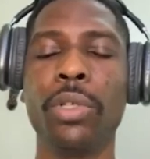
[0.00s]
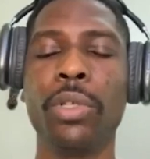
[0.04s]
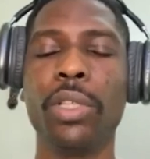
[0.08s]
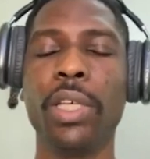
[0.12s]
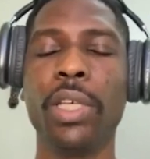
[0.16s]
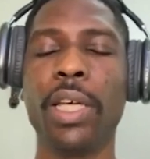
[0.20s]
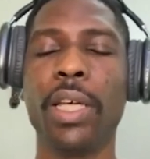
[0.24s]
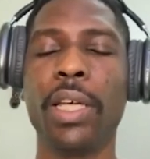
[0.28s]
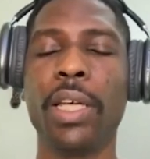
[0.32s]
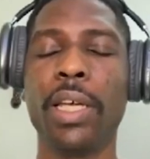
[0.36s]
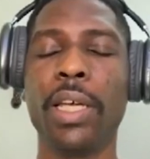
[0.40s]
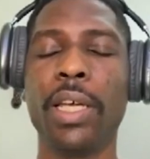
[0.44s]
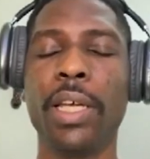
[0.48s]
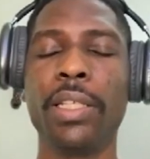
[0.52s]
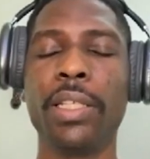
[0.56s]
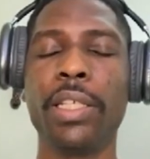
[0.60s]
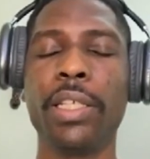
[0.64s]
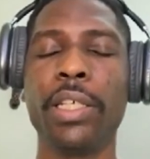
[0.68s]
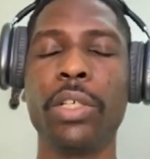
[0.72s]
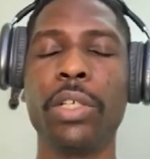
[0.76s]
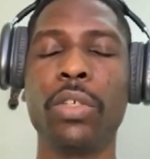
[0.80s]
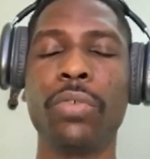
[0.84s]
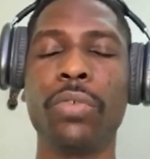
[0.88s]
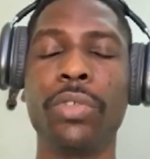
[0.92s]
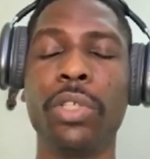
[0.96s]
the
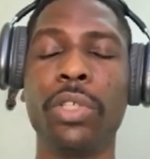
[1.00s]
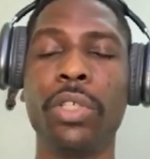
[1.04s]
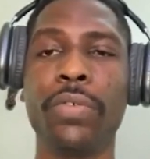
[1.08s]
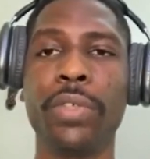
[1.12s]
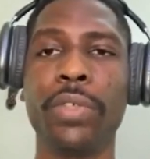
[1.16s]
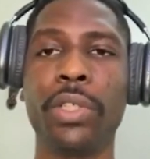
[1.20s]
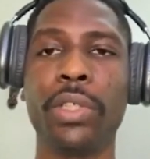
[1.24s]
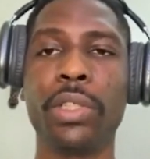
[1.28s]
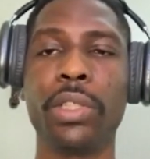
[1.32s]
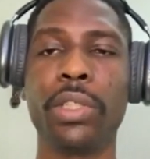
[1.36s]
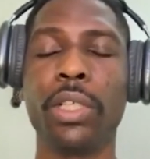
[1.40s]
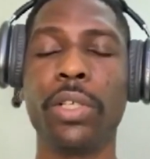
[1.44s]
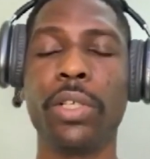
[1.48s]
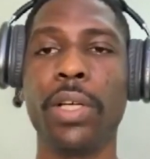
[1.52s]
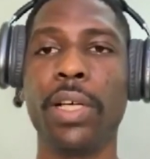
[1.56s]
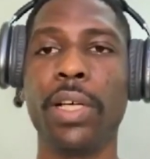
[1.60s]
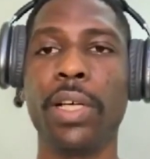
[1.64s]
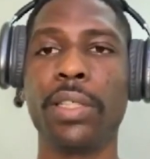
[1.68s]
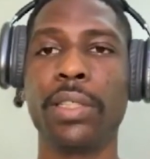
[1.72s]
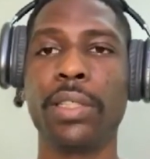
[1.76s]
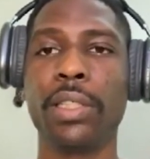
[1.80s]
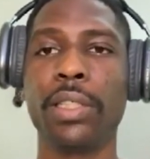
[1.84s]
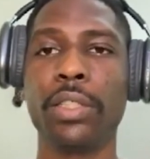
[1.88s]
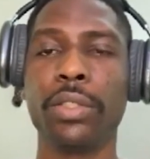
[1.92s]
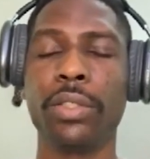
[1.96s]
idea of universal
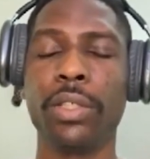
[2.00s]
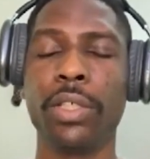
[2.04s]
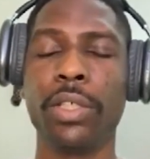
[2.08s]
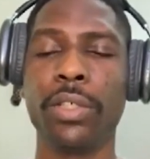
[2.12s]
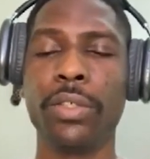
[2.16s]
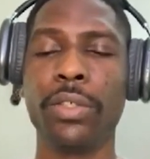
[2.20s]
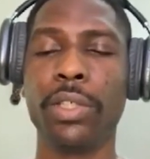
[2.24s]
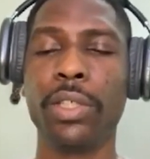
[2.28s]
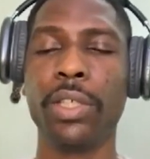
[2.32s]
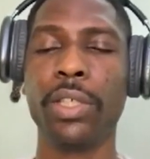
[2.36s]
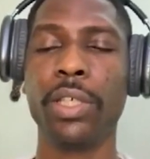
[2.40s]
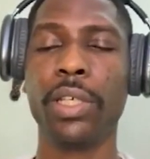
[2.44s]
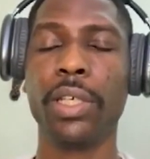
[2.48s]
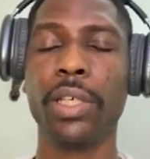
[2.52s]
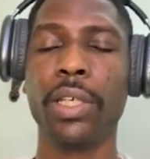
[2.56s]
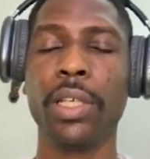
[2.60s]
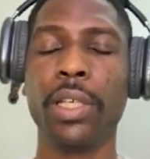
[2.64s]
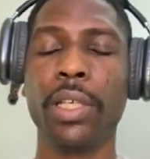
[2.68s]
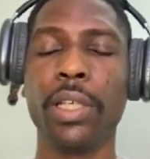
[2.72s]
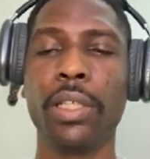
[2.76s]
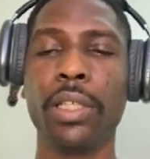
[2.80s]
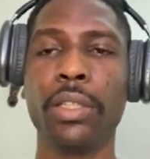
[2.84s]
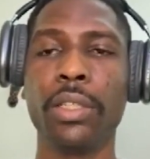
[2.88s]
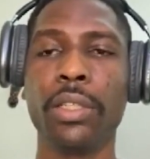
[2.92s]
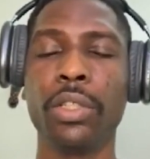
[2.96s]
access to healthcare
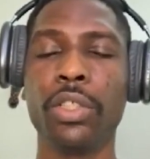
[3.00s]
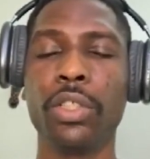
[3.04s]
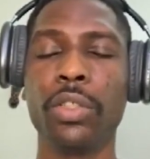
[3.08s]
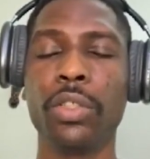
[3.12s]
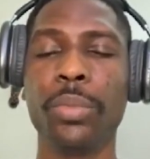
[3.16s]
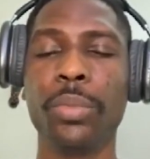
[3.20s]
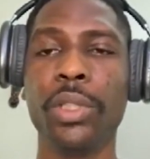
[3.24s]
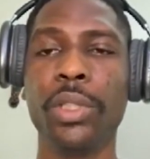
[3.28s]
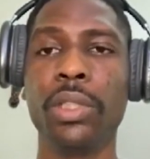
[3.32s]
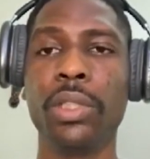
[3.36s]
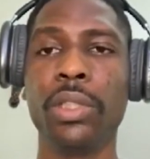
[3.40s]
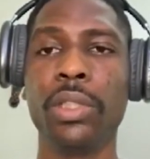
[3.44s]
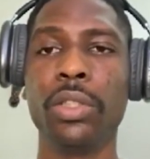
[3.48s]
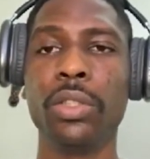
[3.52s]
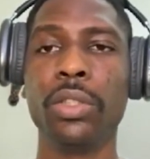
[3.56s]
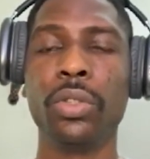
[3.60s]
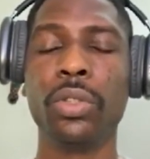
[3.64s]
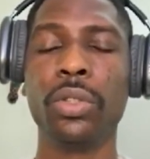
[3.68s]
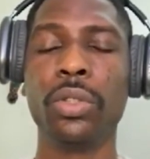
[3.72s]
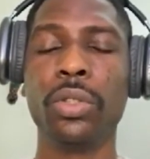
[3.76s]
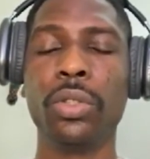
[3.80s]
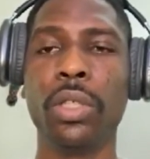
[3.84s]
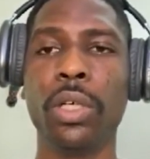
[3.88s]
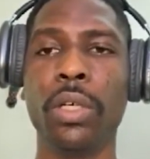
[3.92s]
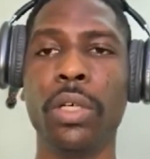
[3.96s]
just means,
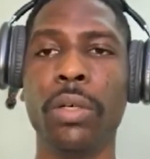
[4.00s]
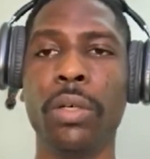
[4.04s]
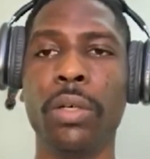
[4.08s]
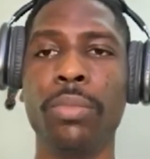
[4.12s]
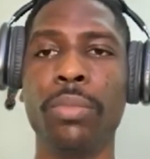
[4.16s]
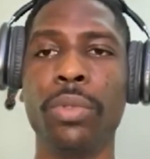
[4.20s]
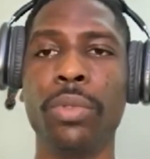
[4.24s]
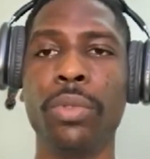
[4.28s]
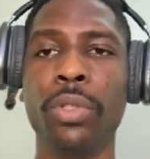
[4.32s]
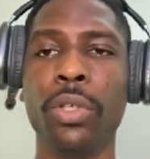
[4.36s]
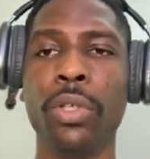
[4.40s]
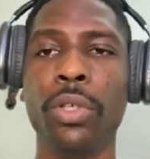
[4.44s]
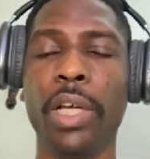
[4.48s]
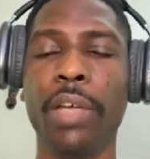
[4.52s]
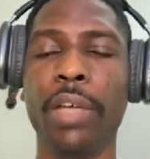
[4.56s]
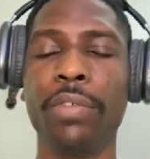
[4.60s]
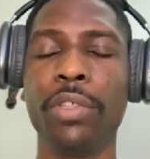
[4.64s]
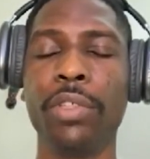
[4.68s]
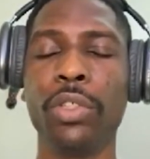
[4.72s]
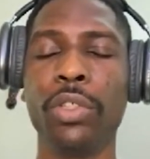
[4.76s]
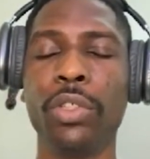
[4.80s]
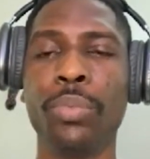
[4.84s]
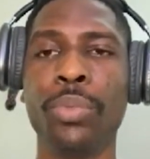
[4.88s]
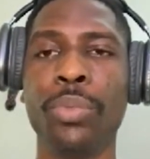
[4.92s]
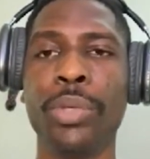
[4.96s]
not
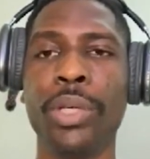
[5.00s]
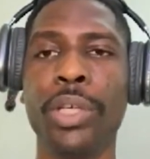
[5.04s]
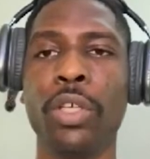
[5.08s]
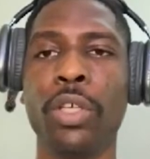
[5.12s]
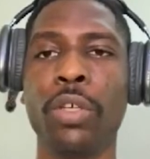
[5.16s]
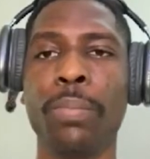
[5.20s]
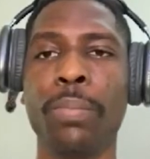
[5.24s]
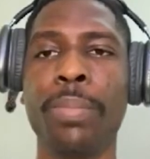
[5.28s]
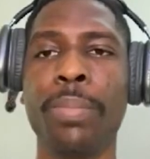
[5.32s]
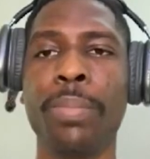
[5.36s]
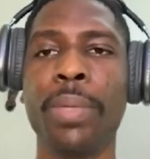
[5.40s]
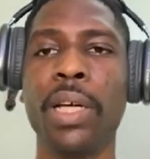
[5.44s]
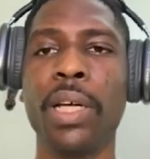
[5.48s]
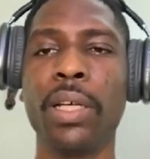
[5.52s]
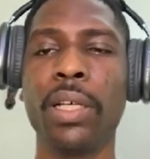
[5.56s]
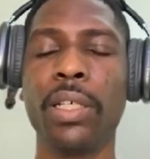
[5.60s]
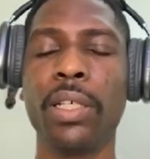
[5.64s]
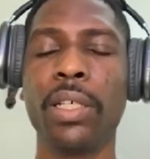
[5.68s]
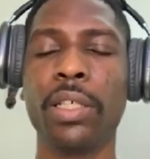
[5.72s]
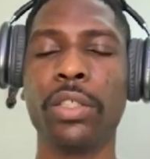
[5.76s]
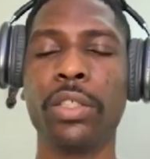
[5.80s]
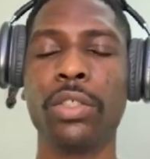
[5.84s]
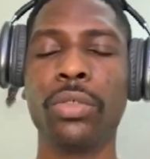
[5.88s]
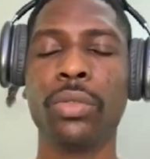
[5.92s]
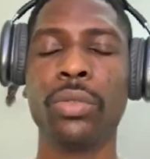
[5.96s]
having to break your bank
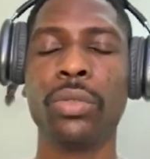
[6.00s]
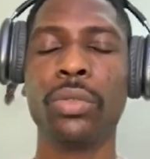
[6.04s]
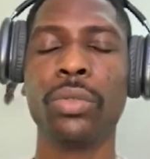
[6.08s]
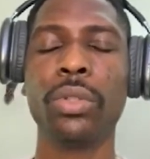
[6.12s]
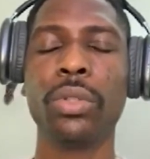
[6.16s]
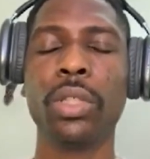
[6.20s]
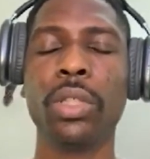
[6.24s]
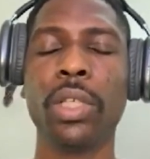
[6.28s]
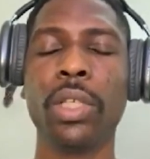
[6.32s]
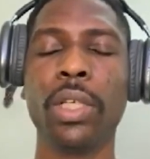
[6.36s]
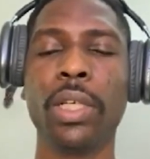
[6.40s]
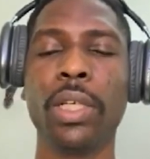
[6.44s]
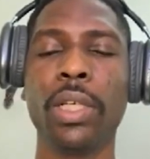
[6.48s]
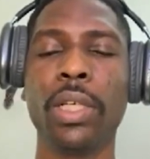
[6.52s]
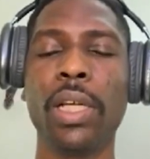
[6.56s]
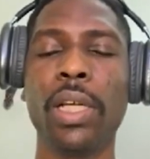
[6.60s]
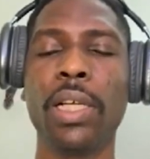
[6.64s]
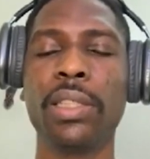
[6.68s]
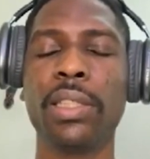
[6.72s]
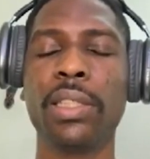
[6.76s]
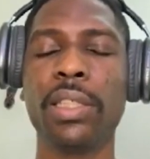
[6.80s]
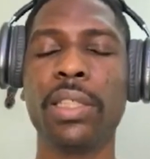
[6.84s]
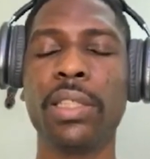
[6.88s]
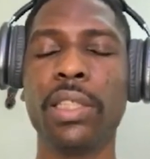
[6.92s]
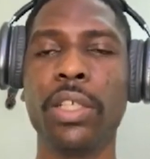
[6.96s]
to
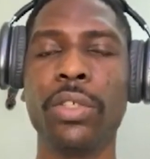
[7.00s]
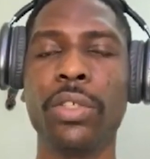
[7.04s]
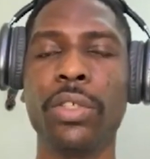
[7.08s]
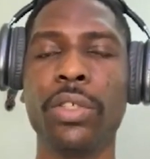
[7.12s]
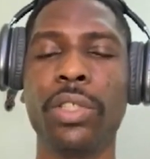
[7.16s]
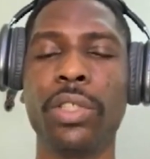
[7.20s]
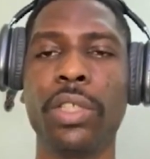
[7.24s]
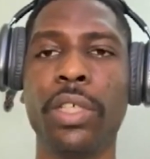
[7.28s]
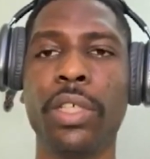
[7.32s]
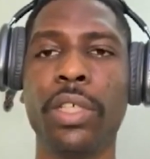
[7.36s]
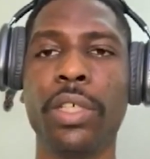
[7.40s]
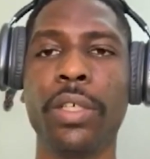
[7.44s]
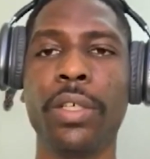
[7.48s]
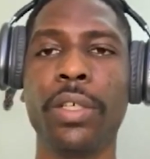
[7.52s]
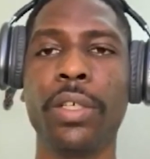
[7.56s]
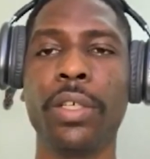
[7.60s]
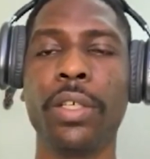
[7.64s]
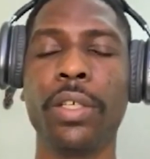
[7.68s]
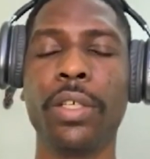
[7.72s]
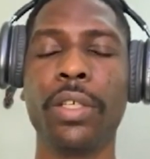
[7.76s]
access healthcare,